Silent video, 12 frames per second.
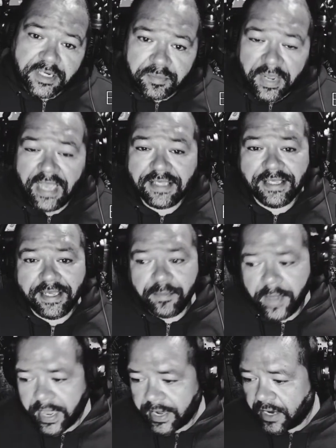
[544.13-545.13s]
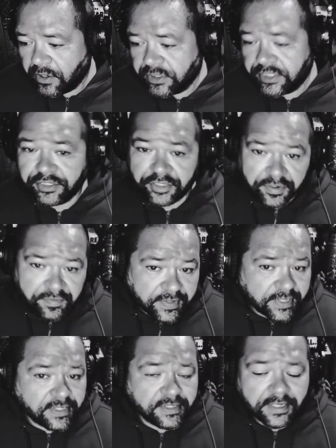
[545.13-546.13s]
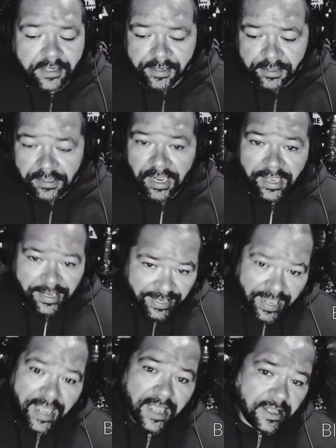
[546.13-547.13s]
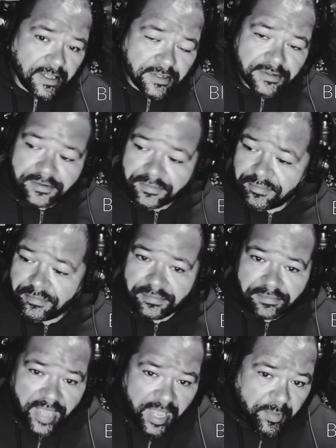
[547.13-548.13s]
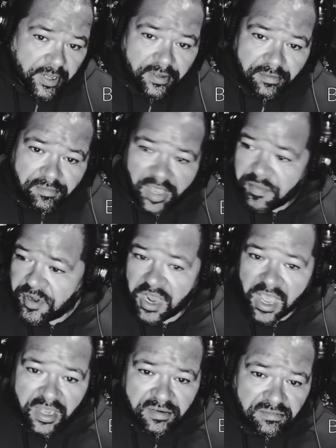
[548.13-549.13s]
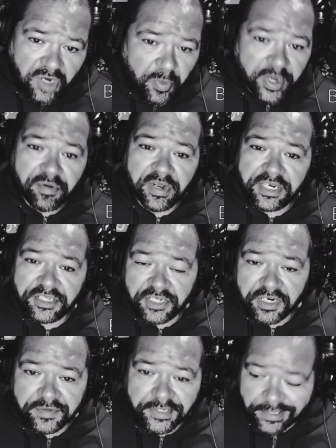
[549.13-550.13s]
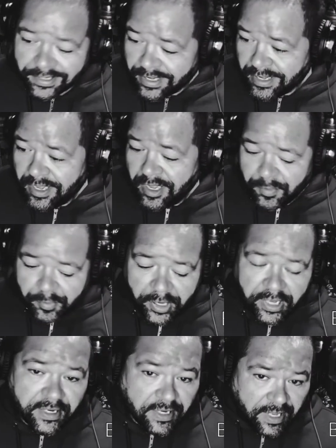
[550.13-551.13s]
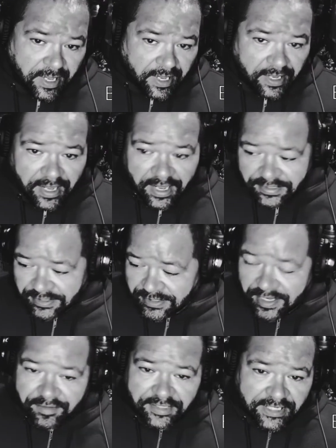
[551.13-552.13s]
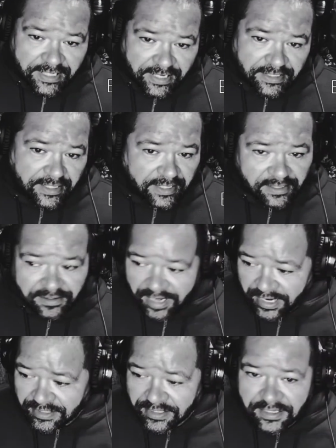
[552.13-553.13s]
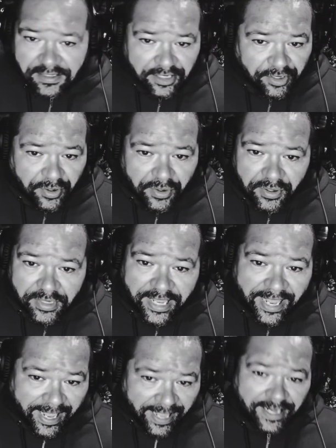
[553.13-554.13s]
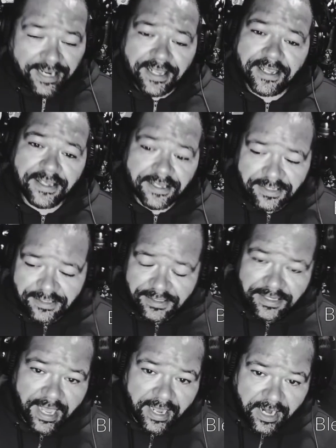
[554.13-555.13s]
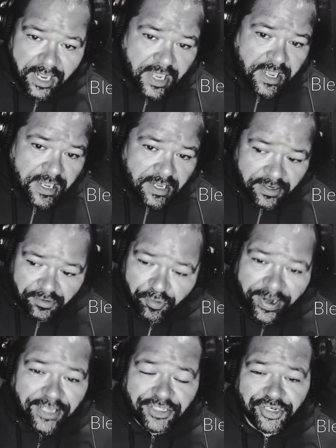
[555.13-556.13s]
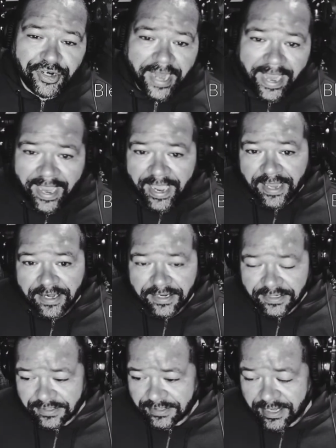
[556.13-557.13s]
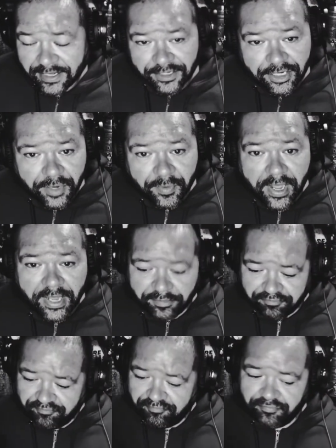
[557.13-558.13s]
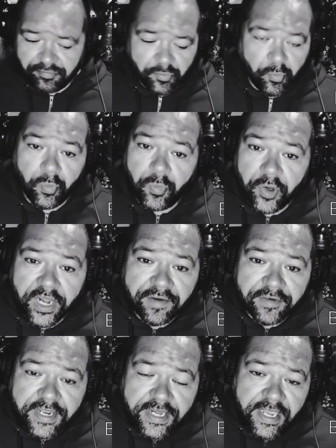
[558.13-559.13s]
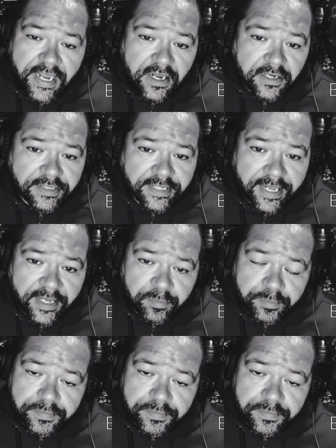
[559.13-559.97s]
back saying, man, I don't deserve this. Yeah, maybe not. Nobody really deserves it. But as a 17, 18, 19-year-old kid that raised your hand and said, you know what? Whatever you need, Uncle Sam,